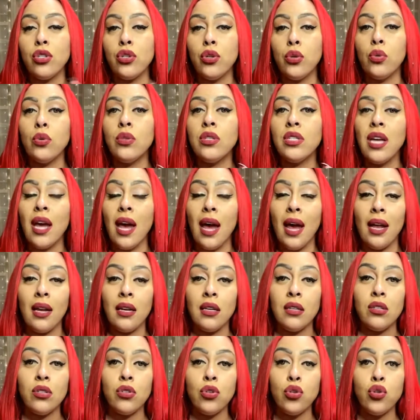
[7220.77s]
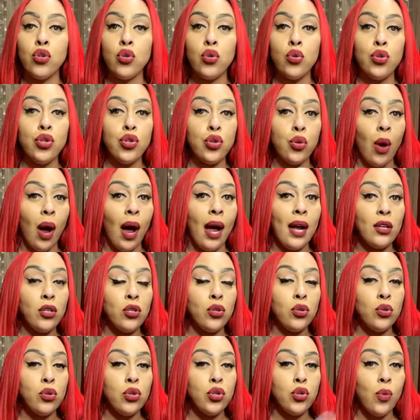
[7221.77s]
do tend to try
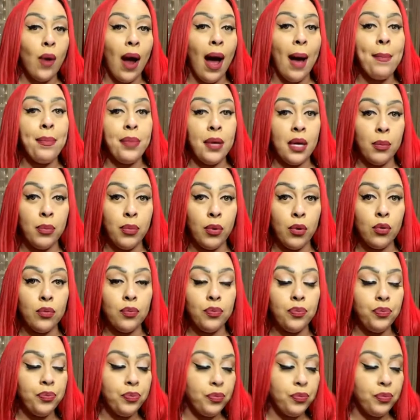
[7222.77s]
to trap people.